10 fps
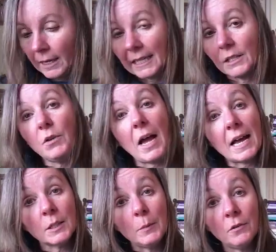Because if you
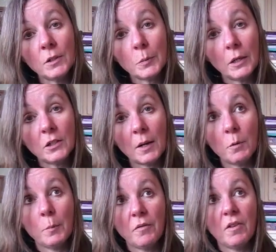ask me in the springtime
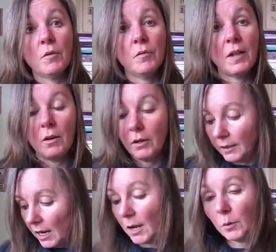what my favorite flower
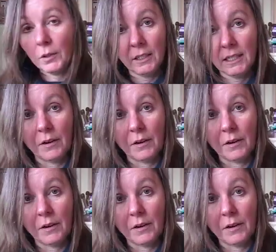is, I will say